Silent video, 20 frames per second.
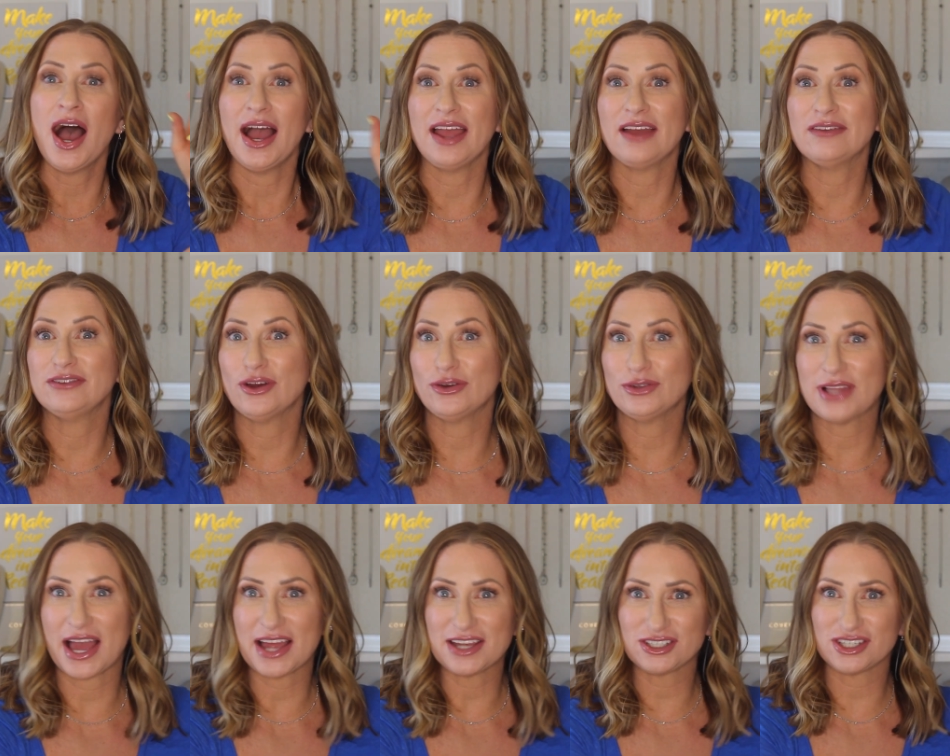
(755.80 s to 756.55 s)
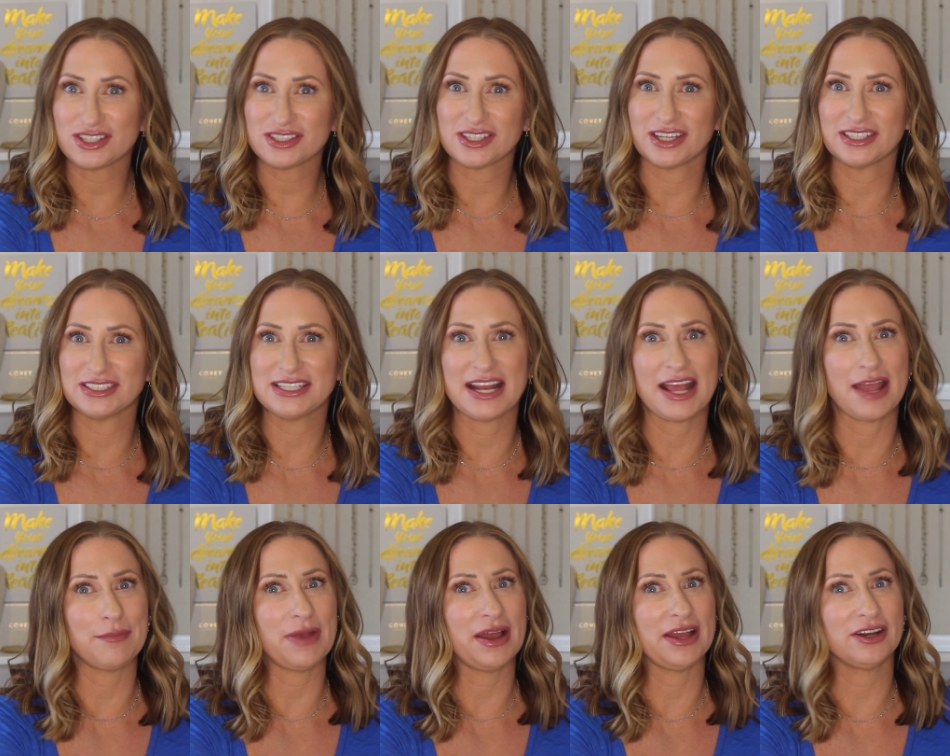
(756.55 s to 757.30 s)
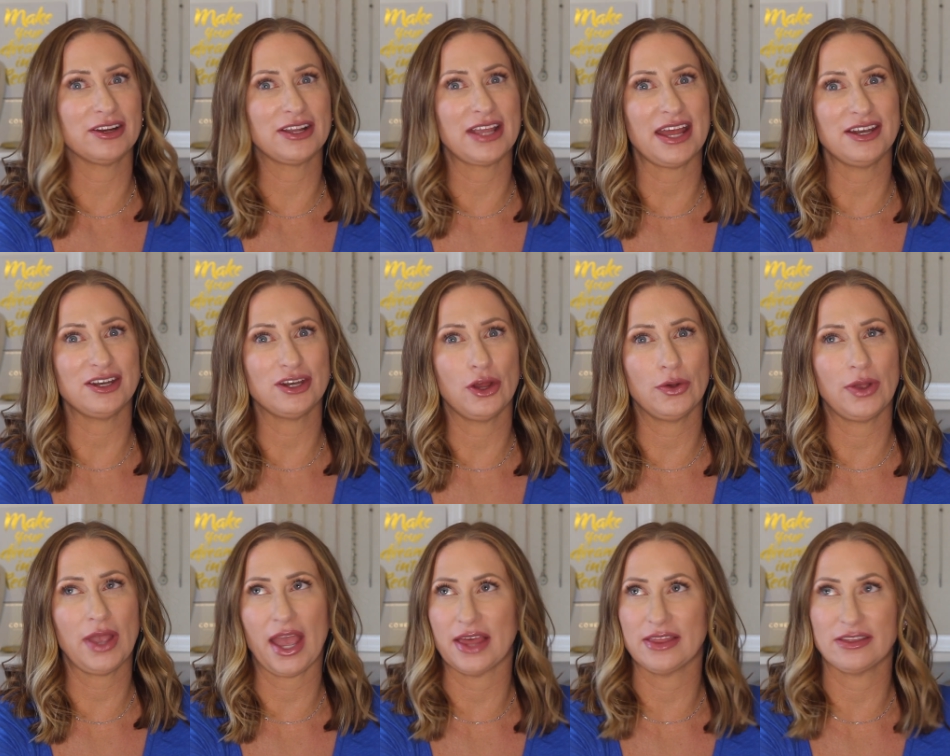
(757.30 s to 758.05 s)
I have no lashes on today. Mine are getting
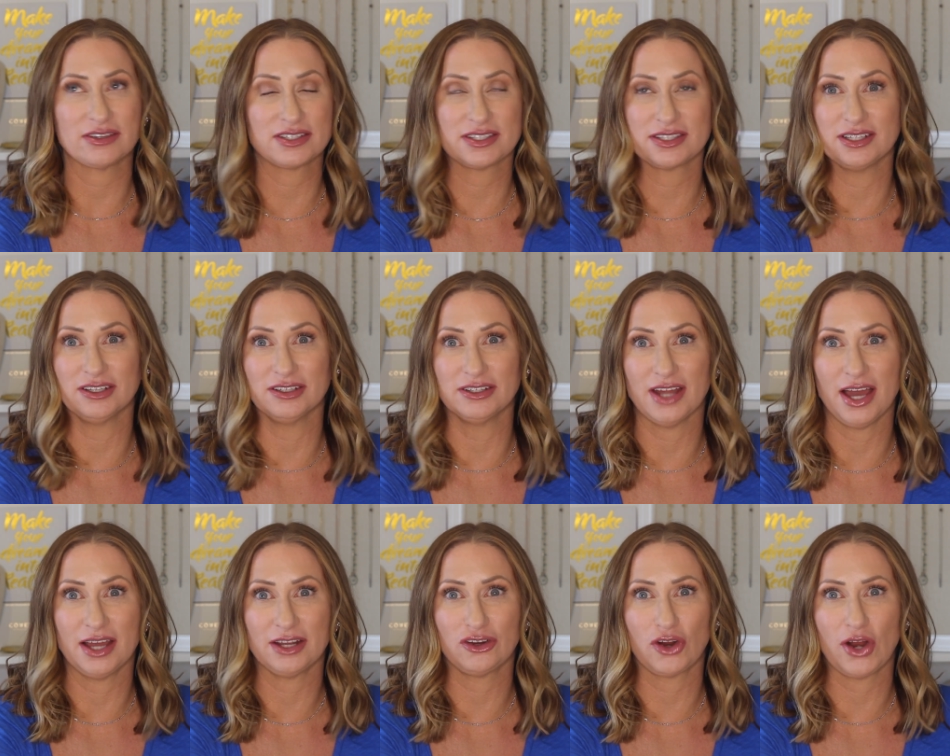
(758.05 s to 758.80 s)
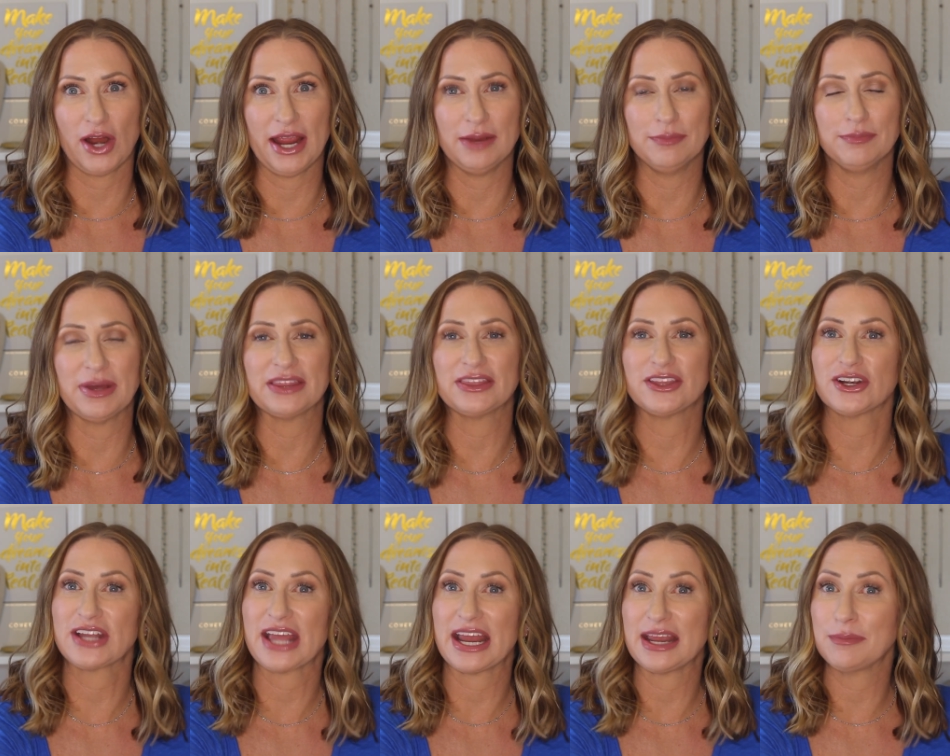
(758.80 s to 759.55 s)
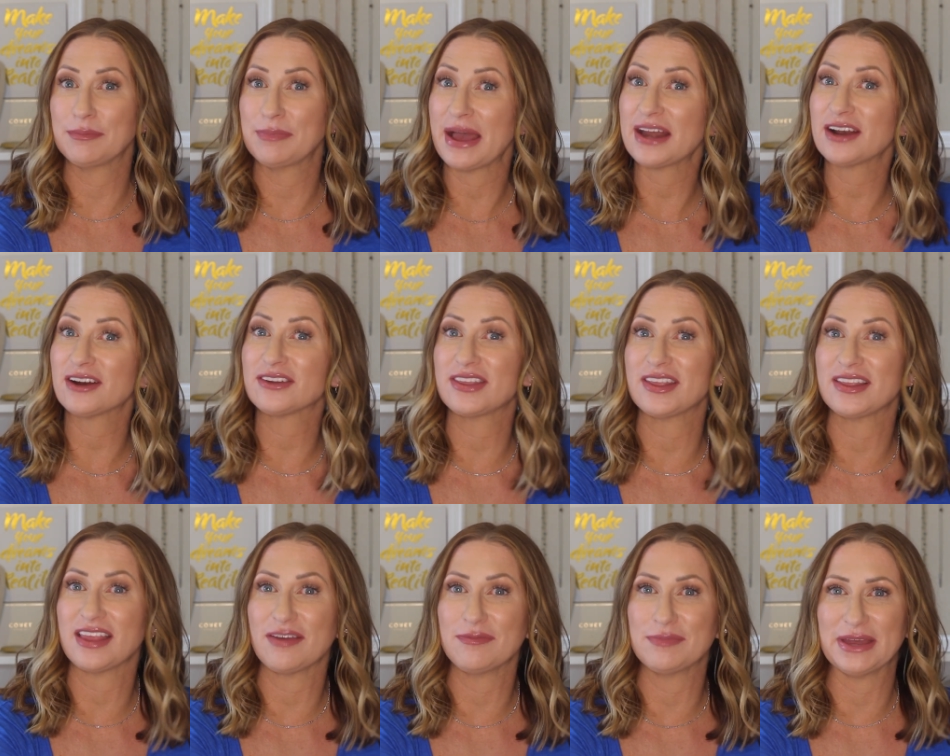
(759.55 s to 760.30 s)
okay. They're still not great, but they're getting better
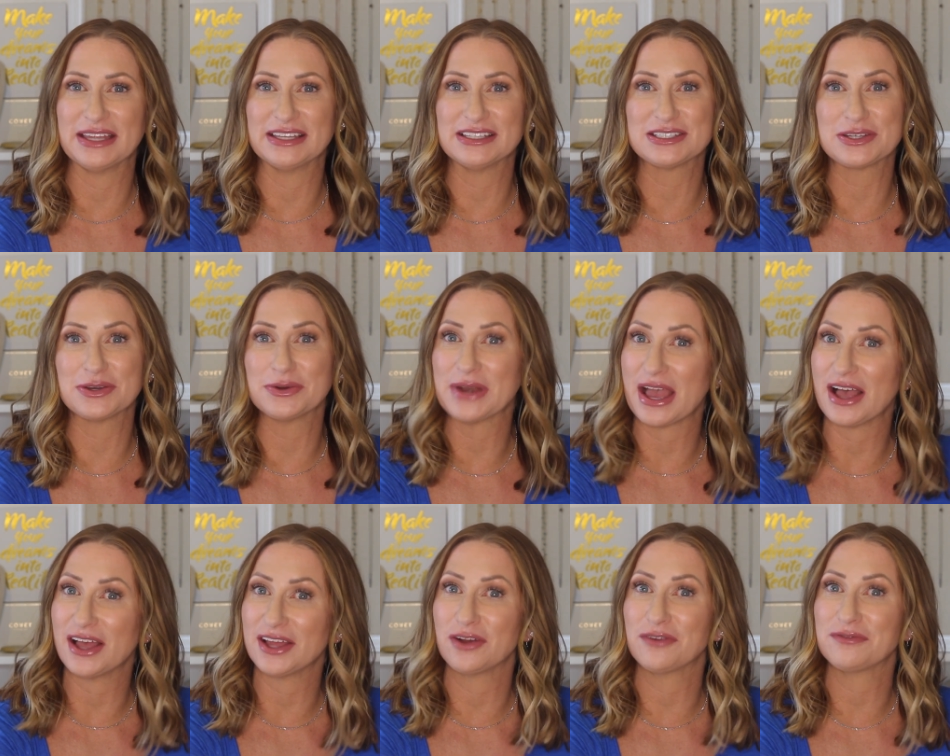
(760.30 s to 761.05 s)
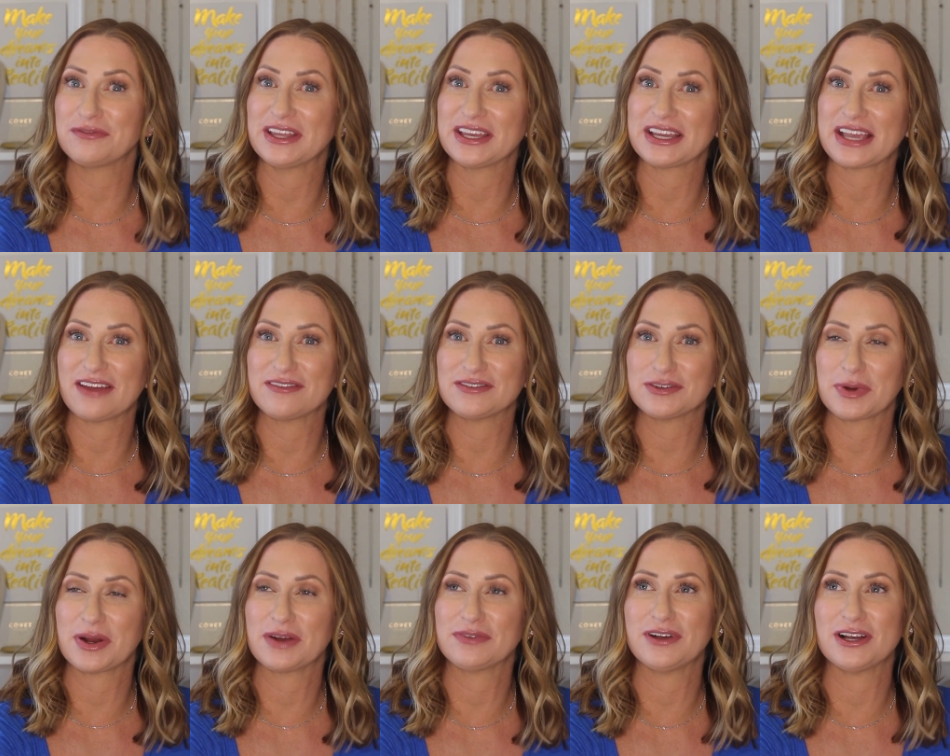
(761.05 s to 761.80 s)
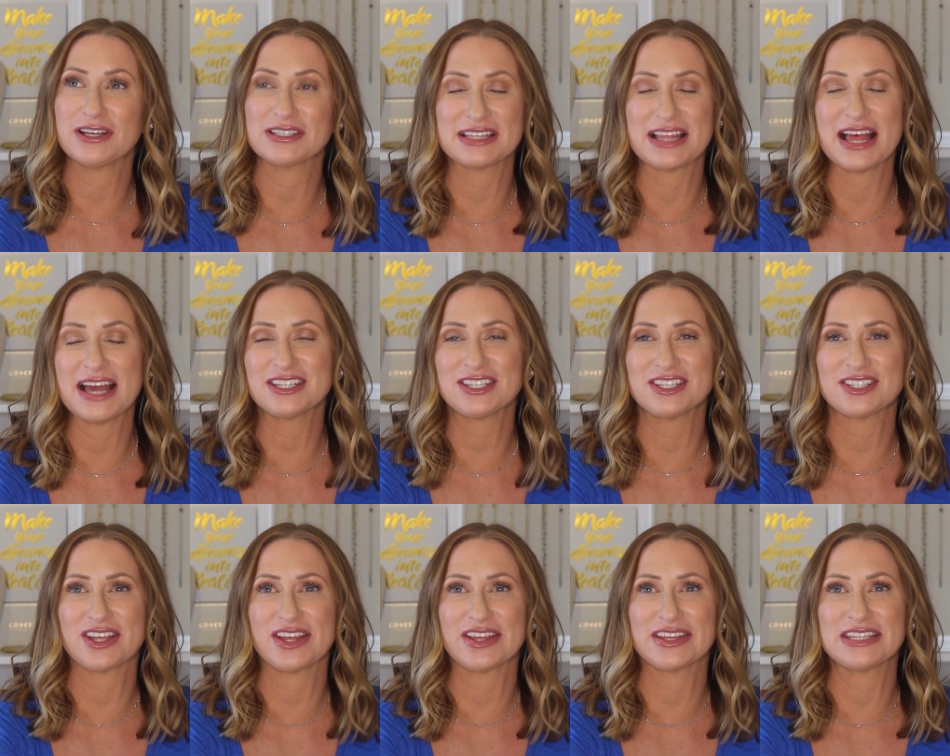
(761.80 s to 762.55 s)
than they've been. So now I don't feel like I have to wear false
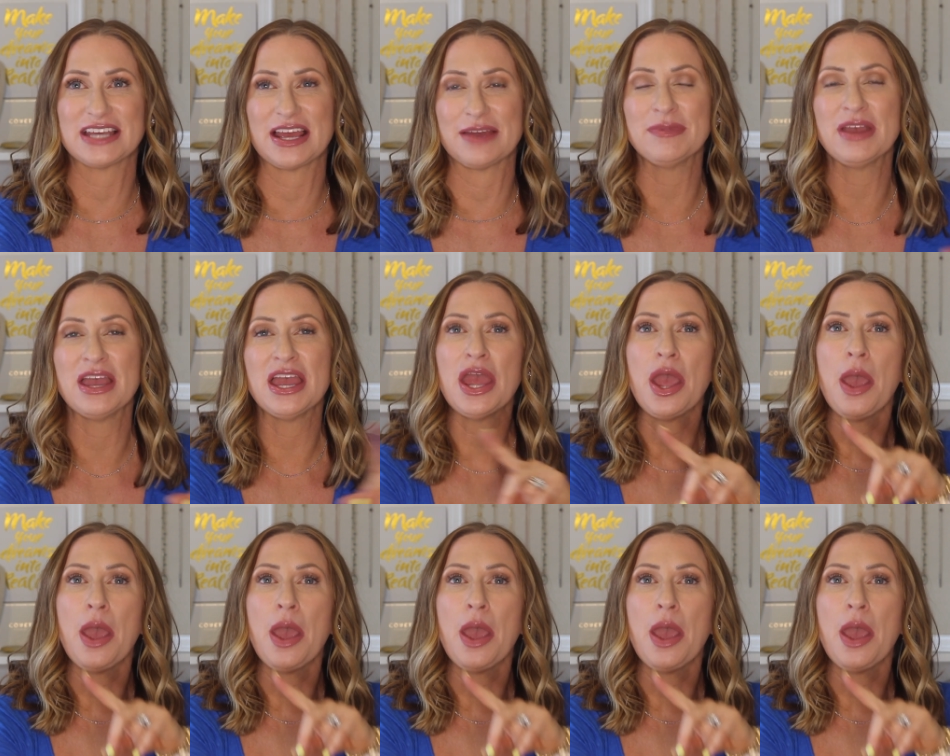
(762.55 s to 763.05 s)
lashes all the time.